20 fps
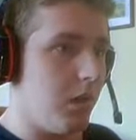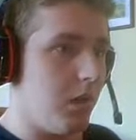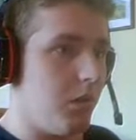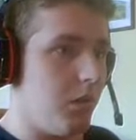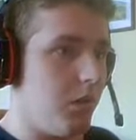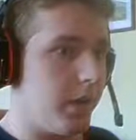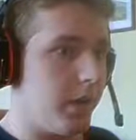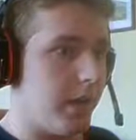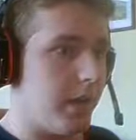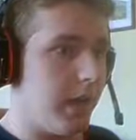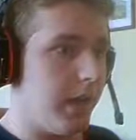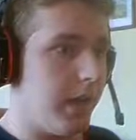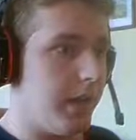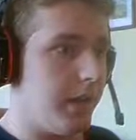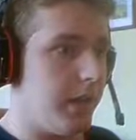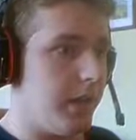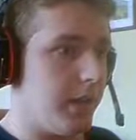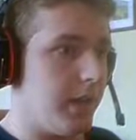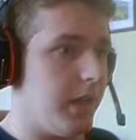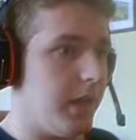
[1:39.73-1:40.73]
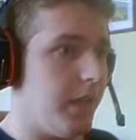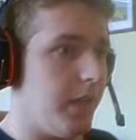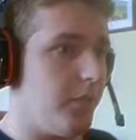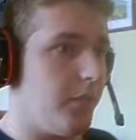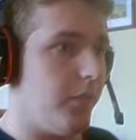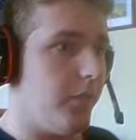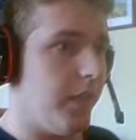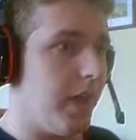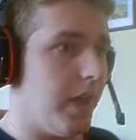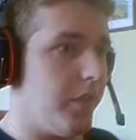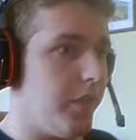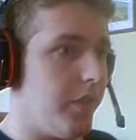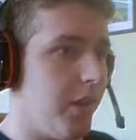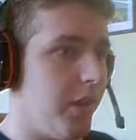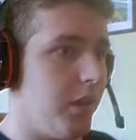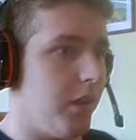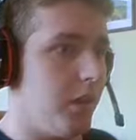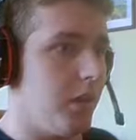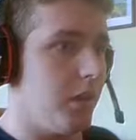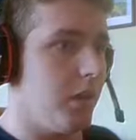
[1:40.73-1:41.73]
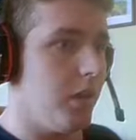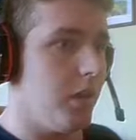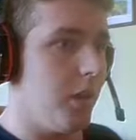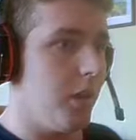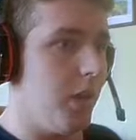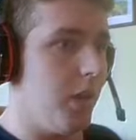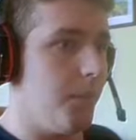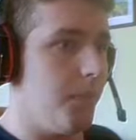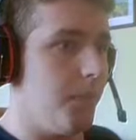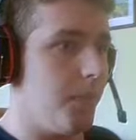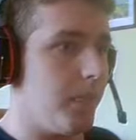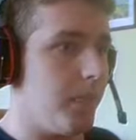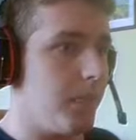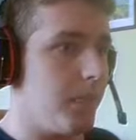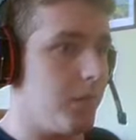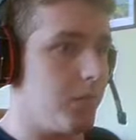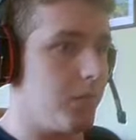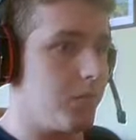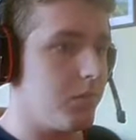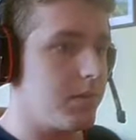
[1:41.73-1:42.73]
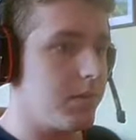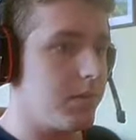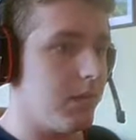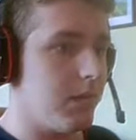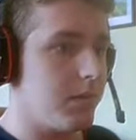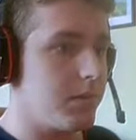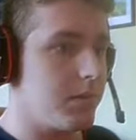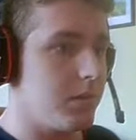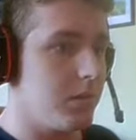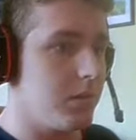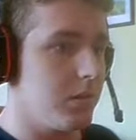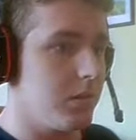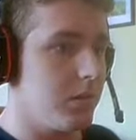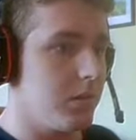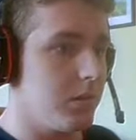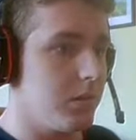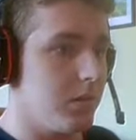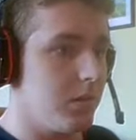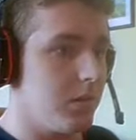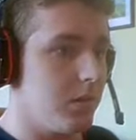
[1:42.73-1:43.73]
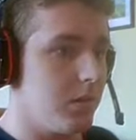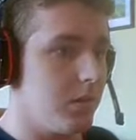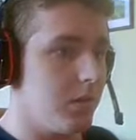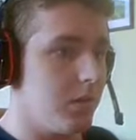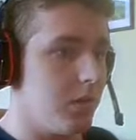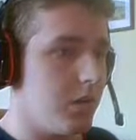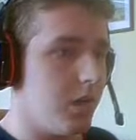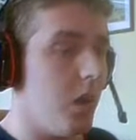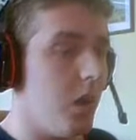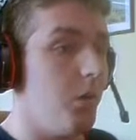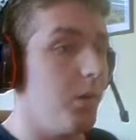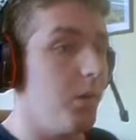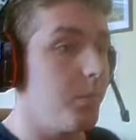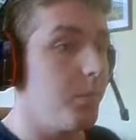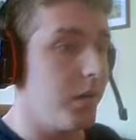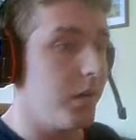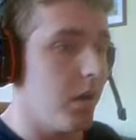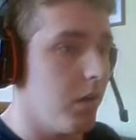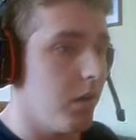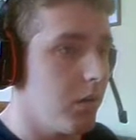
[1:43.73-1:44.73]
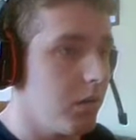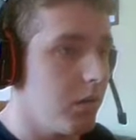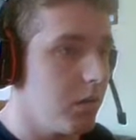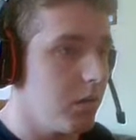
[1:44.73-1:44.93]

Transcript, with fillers: Oh, okay, I need a key for that thing. Um, what's this? Oh, here we go.